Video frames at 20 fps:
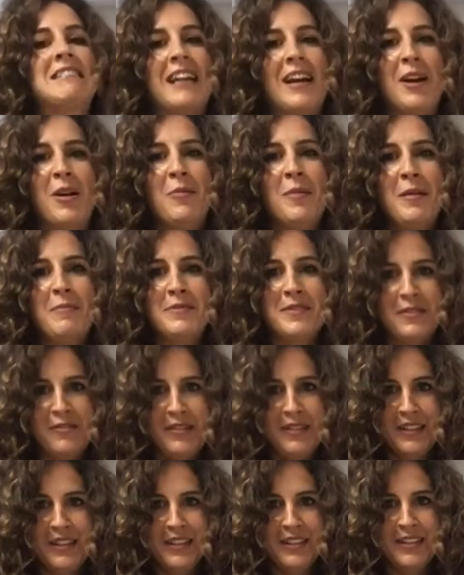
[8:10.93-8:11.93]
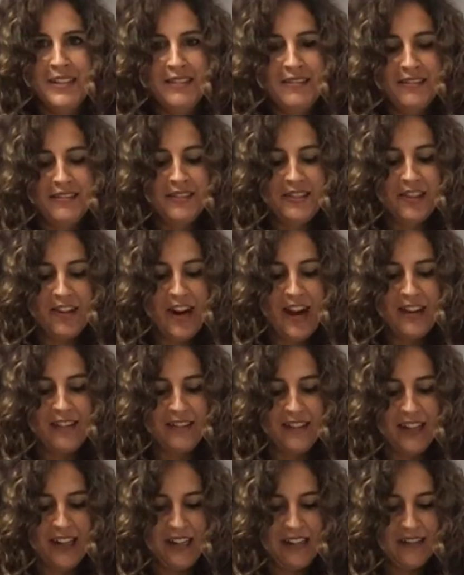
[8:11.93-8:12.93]
I hope I'm doing this
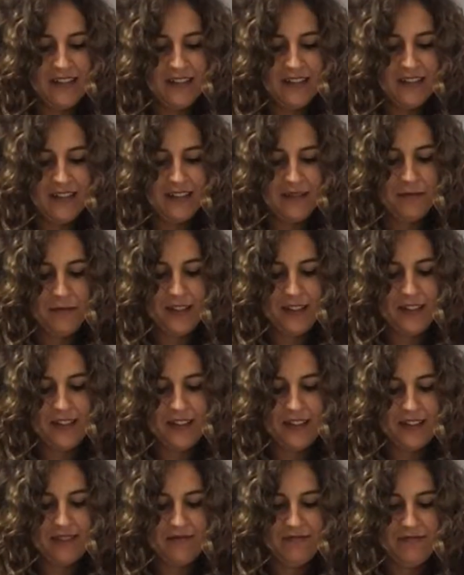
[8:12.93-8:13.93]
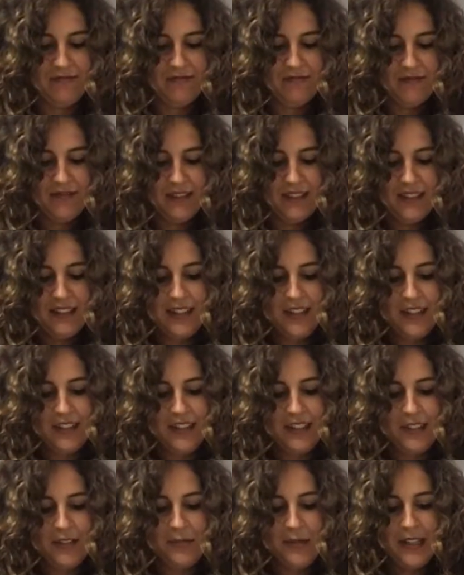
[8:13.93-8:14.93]
correctly. I'm just
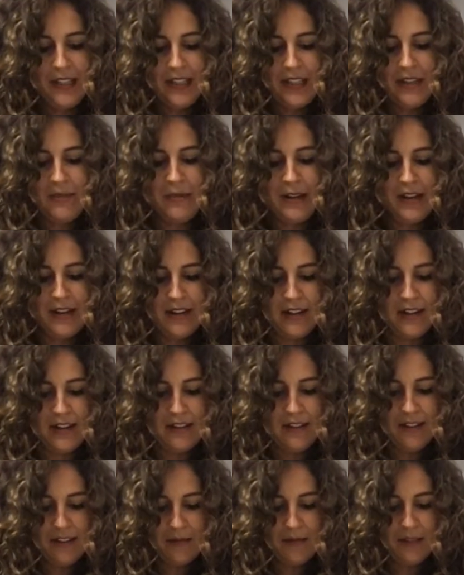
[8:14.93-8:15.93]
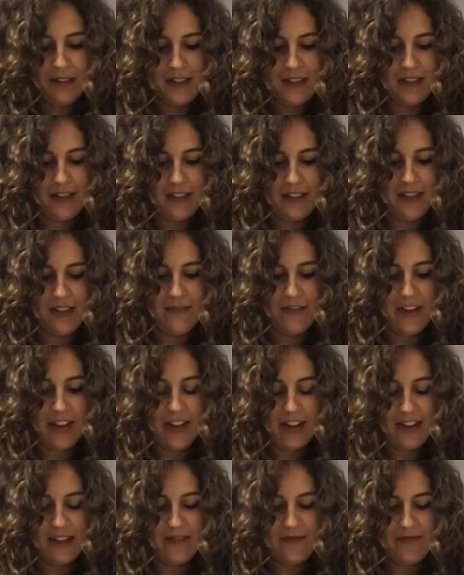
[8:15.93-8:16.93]
squeezing the butter. I'm just gonna see if I
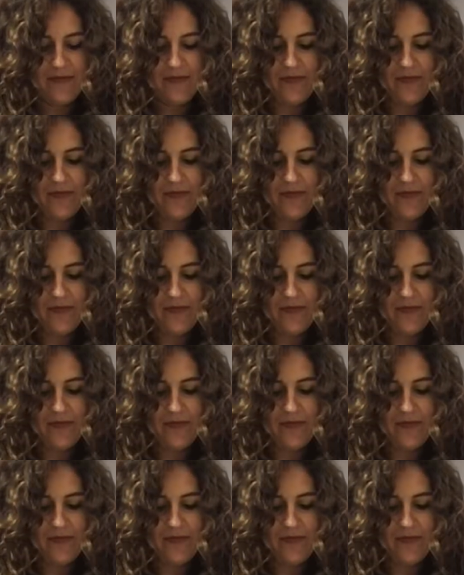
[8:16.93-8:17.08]
can